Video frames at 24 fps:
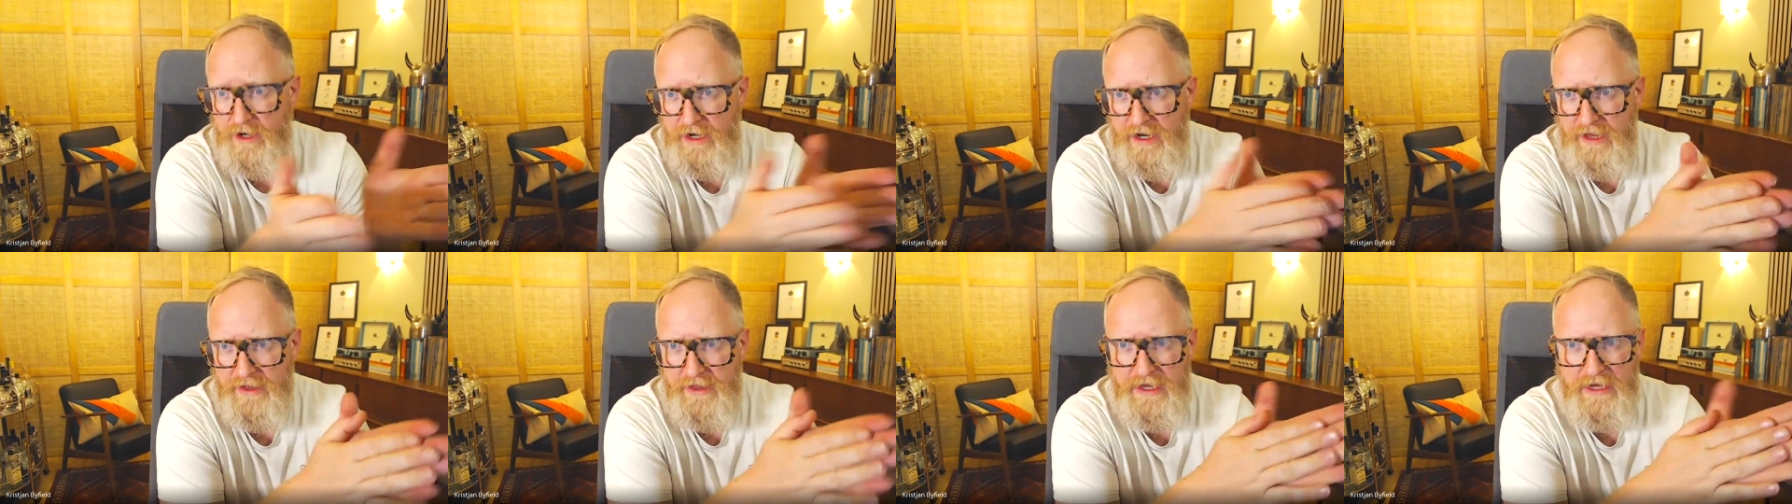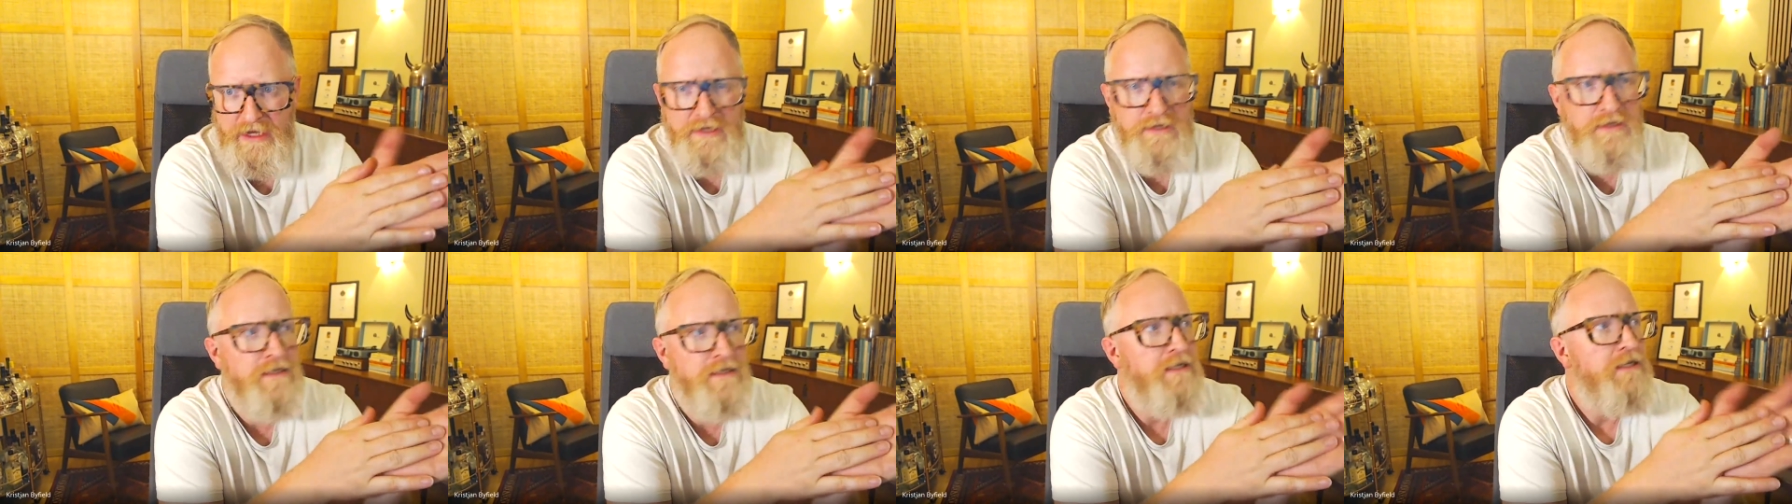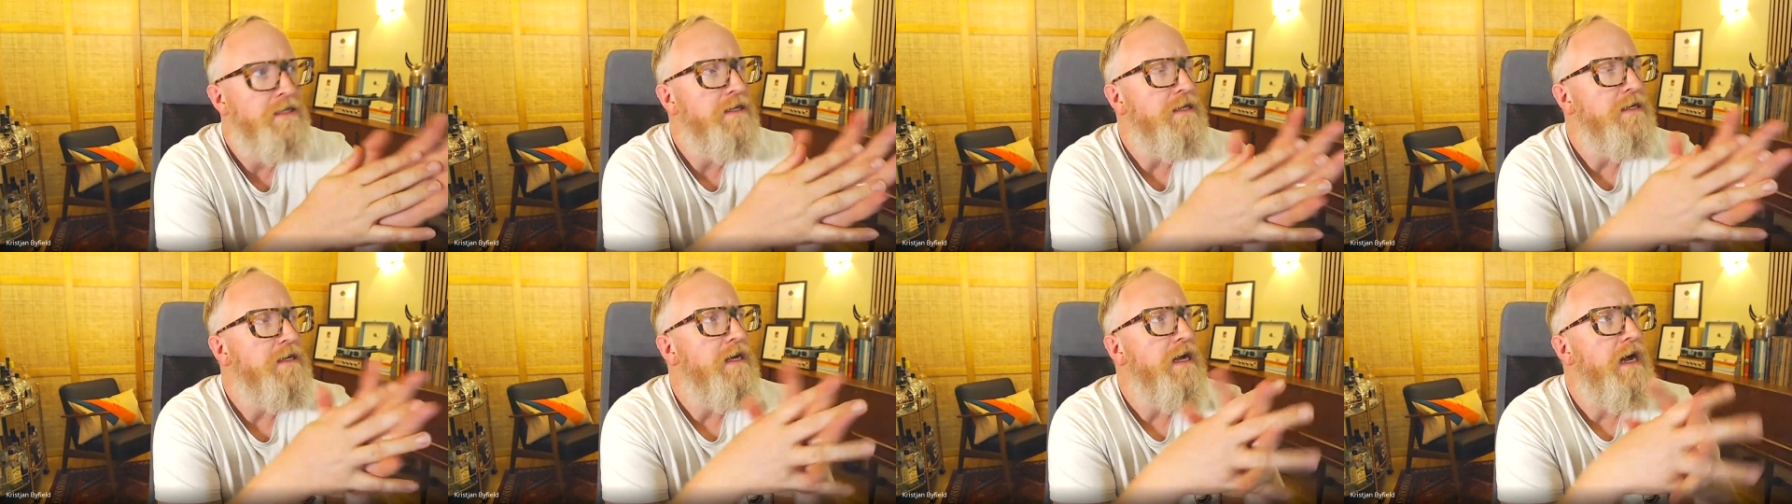
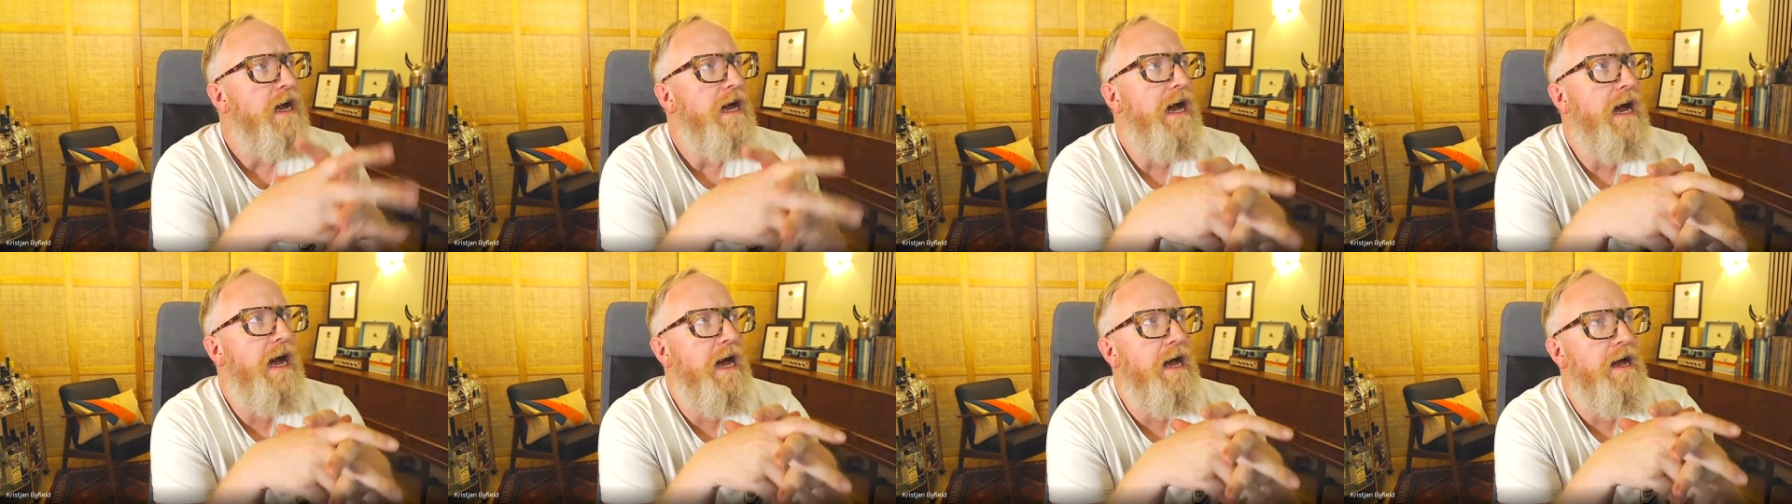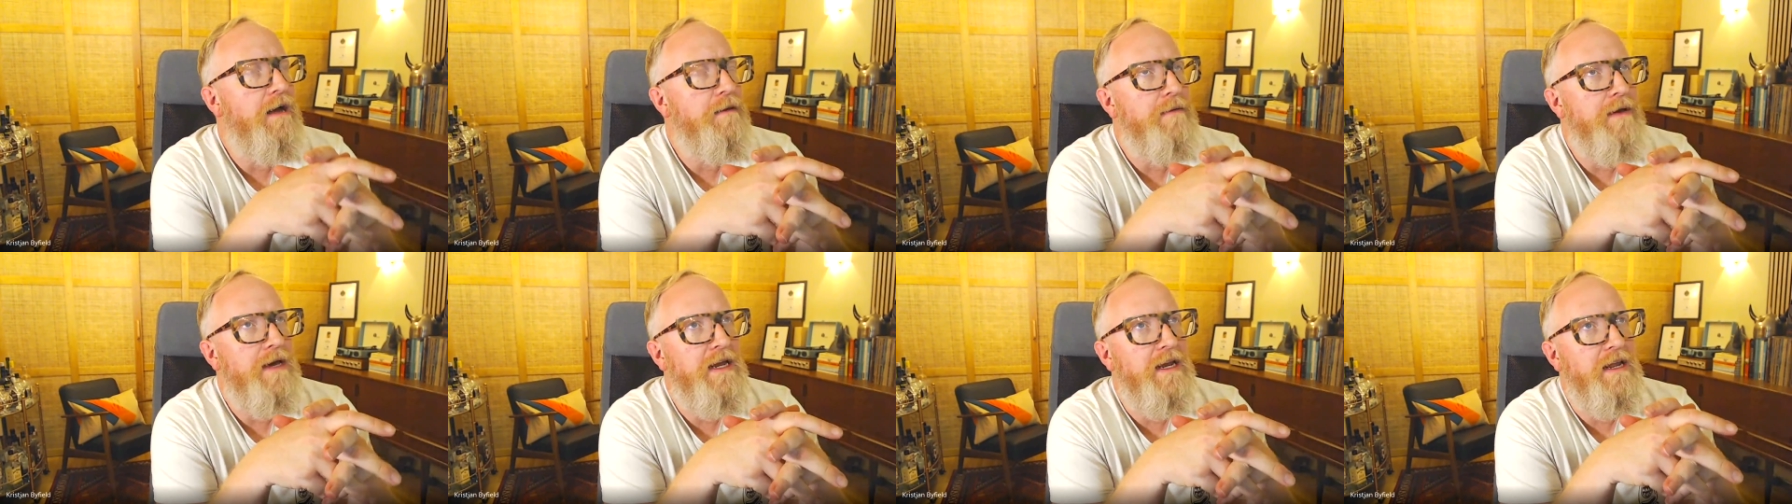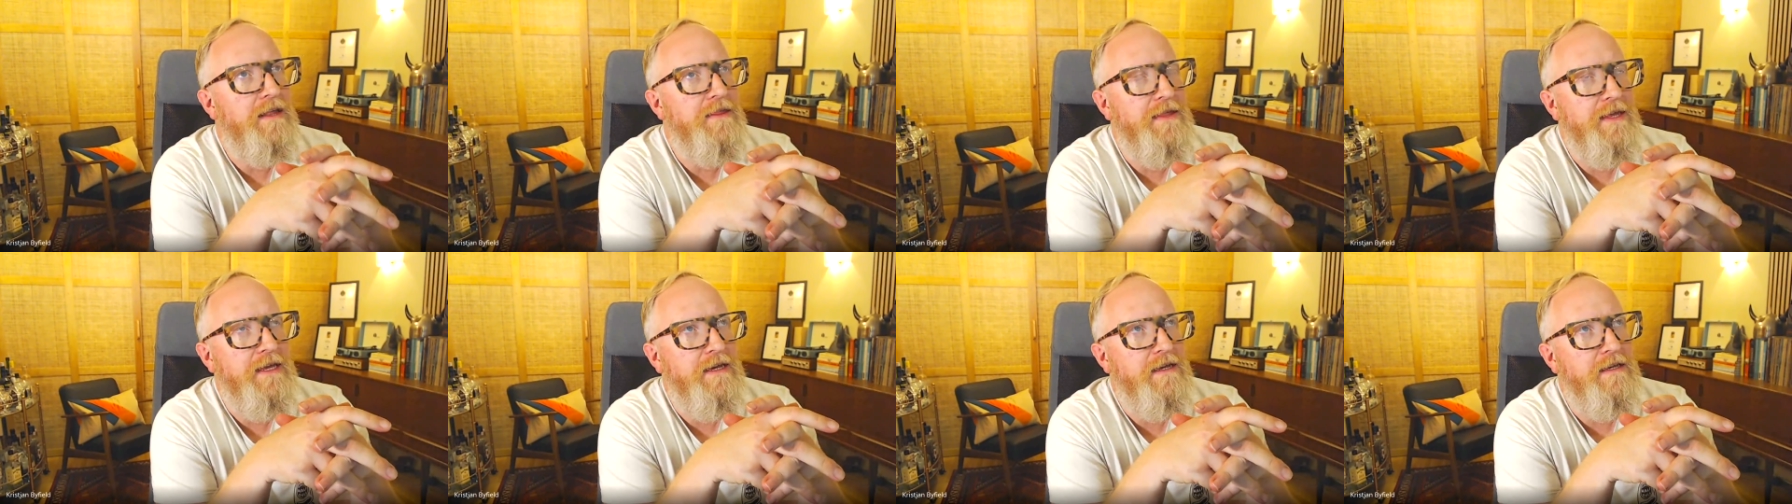another. And I
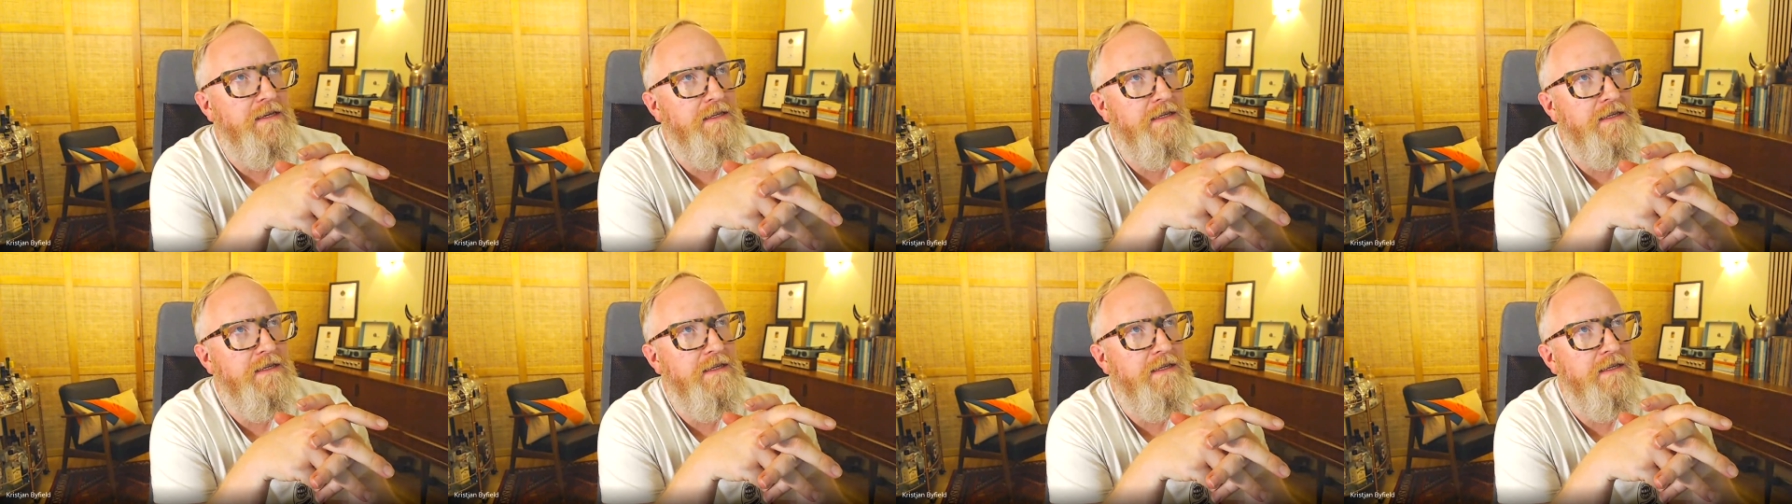think as